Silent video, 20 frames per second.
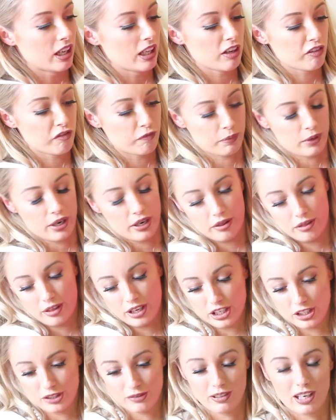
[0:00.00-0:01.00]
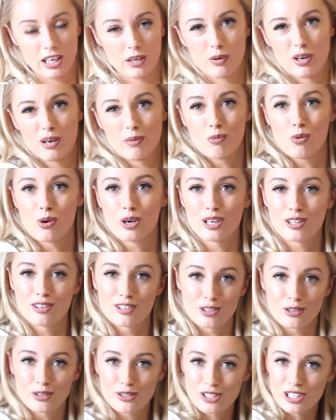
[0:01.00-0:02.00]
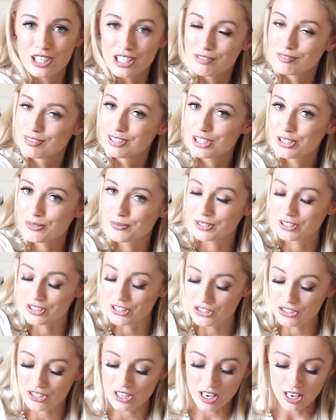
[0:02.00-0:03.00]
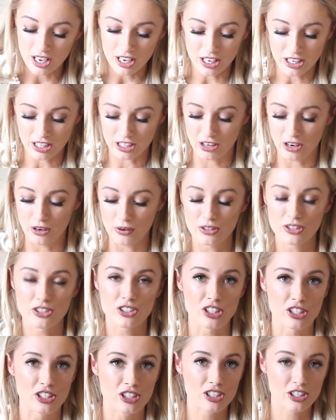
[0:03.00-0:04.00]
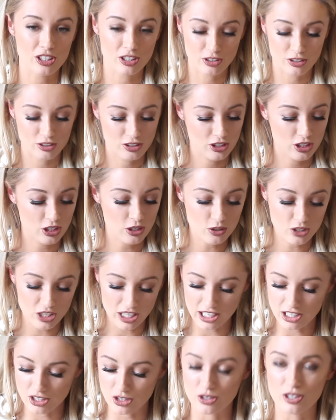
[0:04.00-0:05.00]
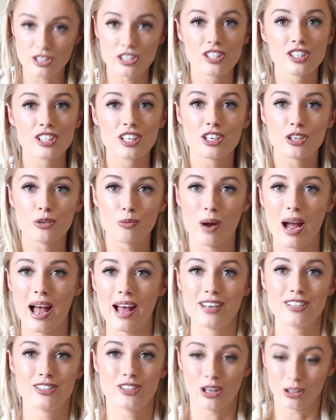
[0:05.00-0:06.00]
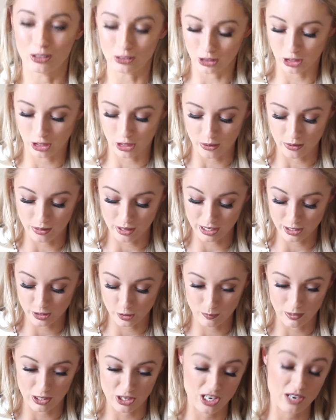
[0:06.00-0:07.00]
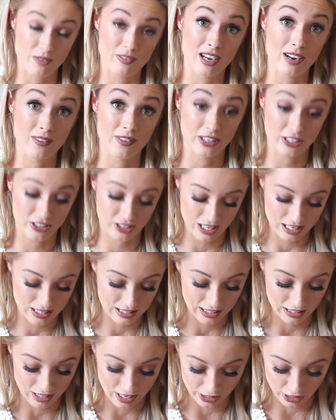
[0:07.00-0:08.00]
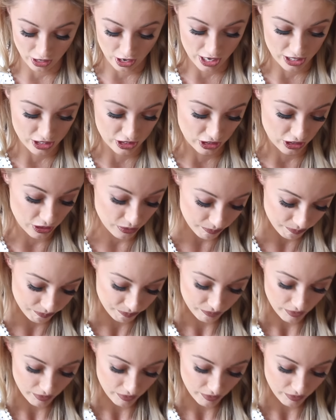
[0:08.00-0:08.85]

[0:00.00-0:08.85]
I love bright things for like when I'm walking the dogs in the evenings, because you know, it's just too dangerous to wear dull clothing, especially if you live in a city like I do.